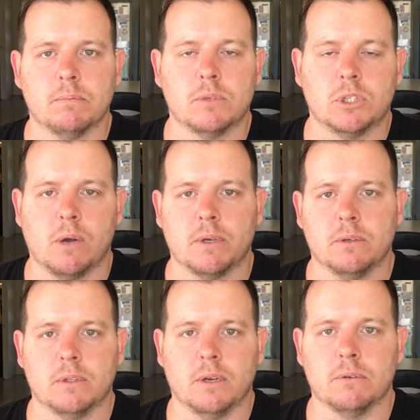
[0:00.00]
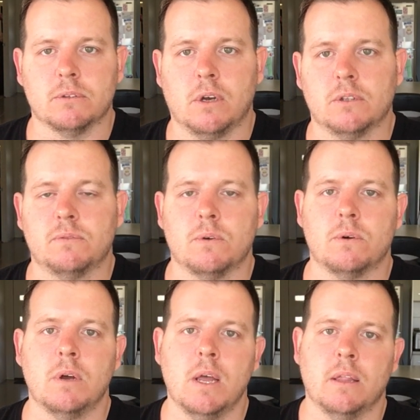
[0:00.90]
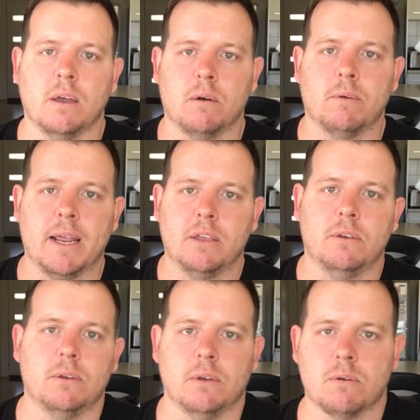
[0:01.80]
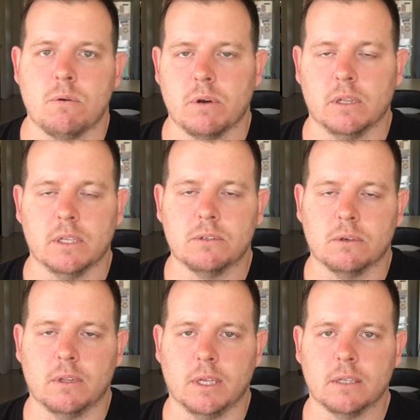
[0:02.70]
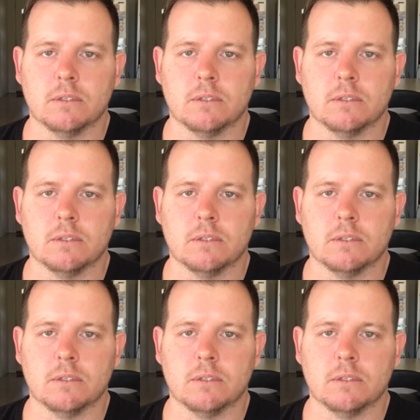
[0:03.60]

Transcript: showing you in their results for, they'll rank you accordingly, sort of thing.